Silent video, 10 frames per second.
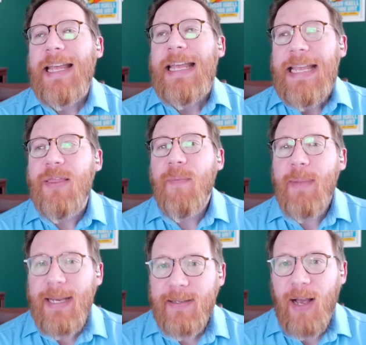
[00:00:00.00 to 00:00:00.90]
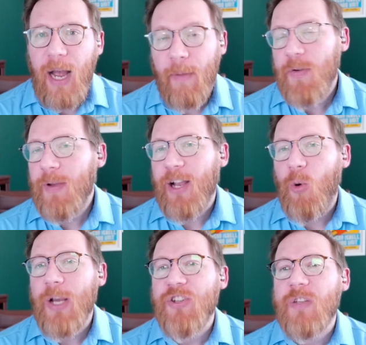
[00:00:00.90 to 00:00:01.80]
In the meantime, if you got
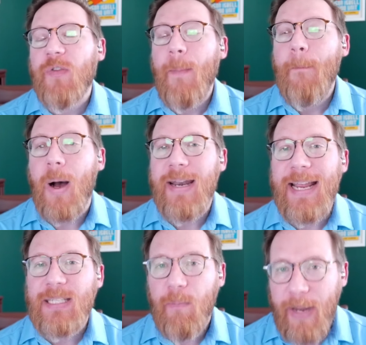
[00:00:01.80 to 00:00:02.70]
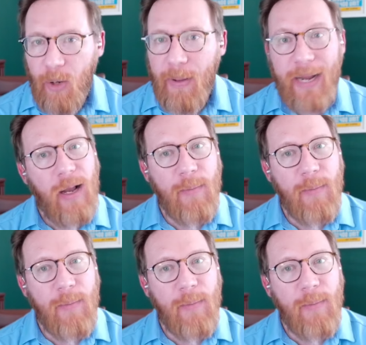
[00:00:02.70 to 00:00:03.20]
questions for Monday's mailbag,